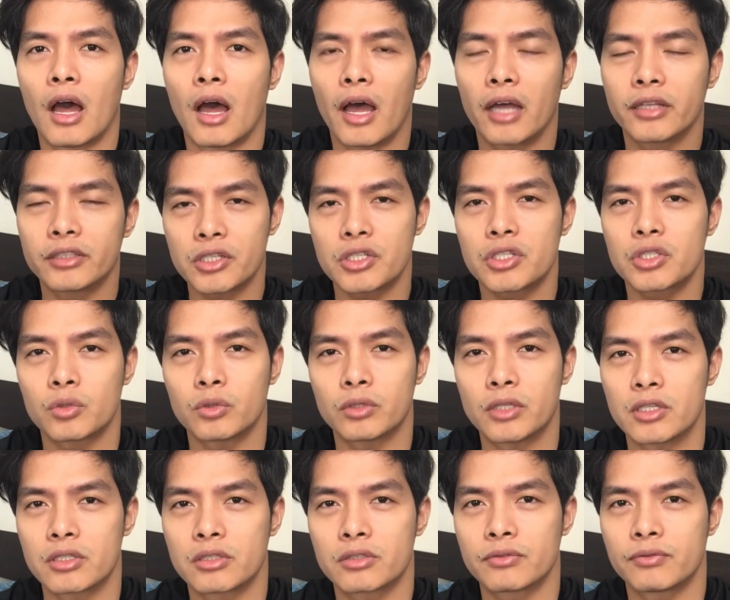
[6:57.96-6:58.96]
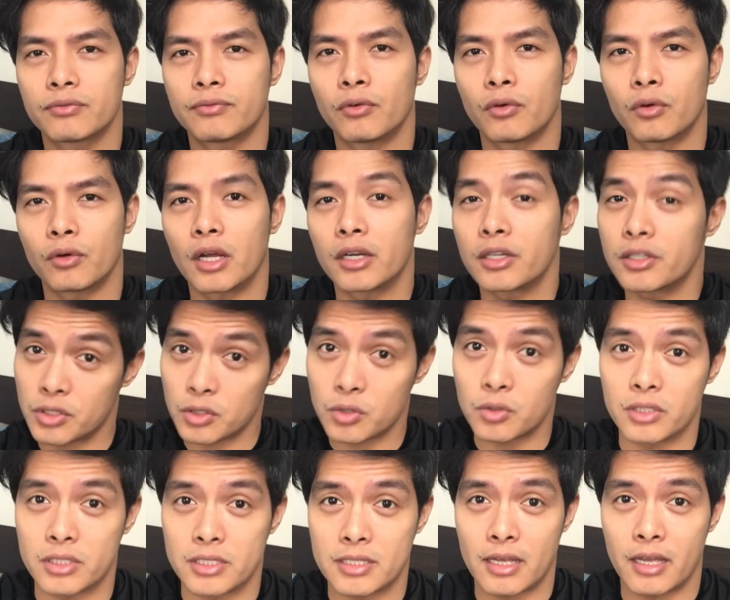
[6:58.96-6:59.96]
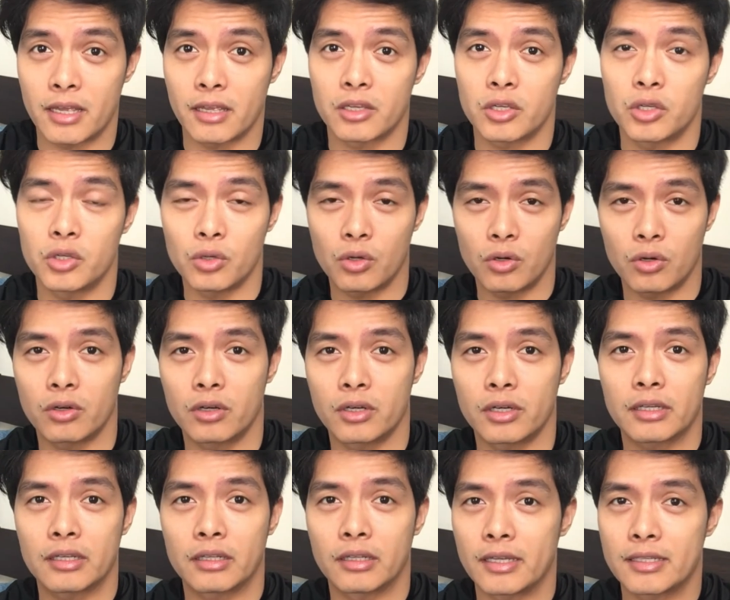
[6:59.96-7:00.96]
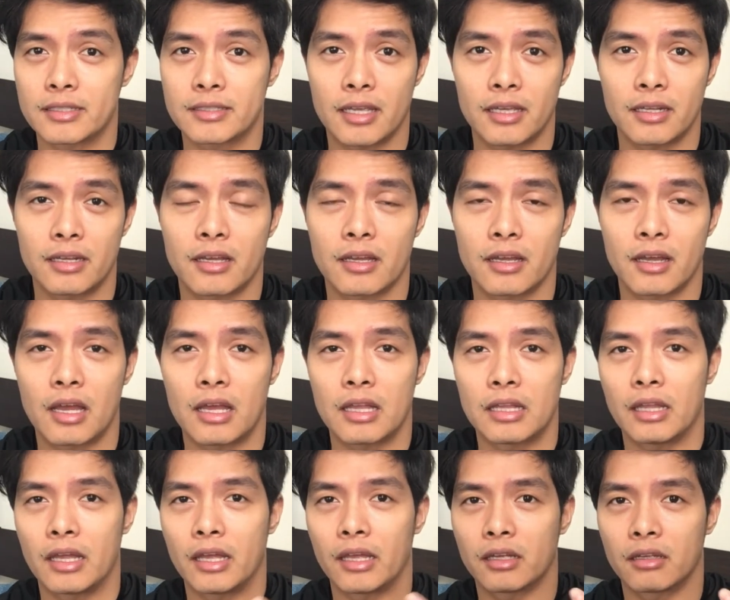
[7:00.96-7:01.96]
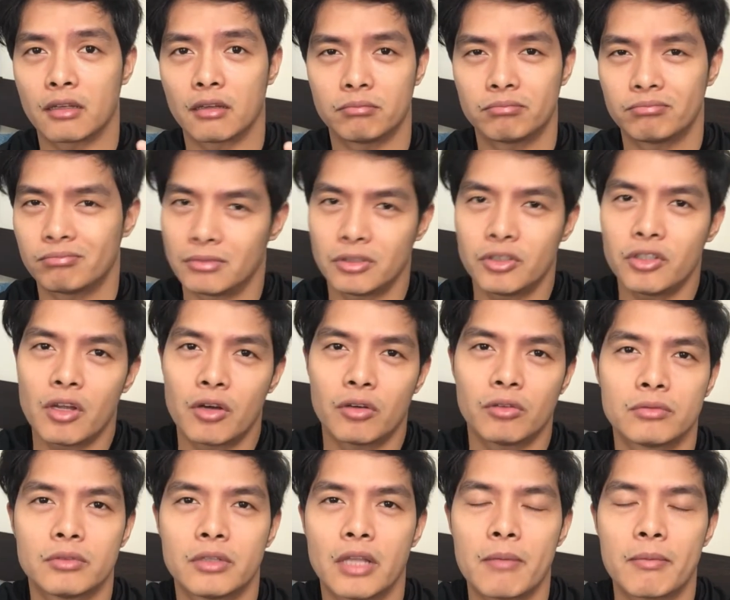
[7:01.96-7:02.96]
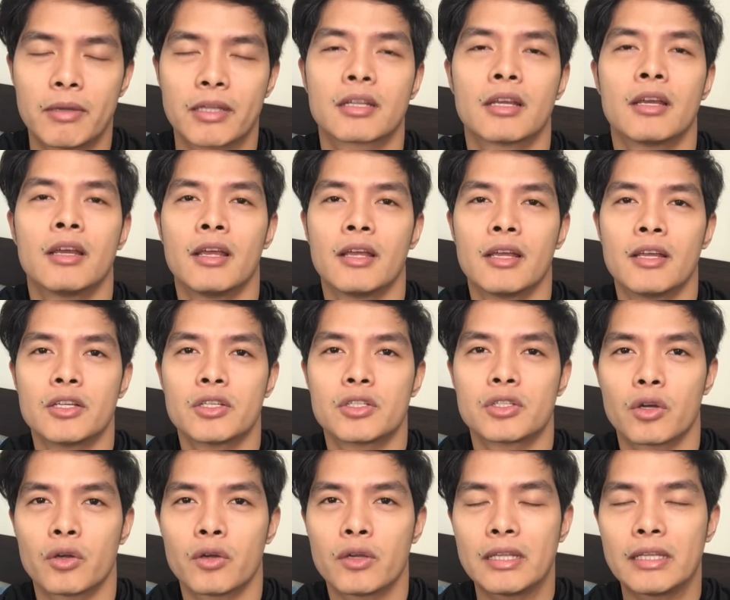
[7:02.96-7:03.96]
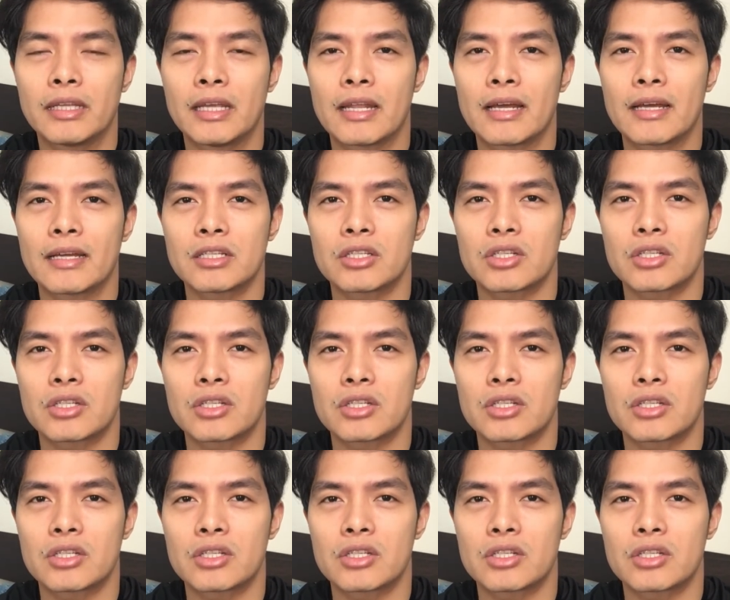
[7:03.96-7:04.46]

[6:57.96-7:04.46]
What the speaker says: other students for other schools like York, like Seneca, like, you know, name it. So, hindi lang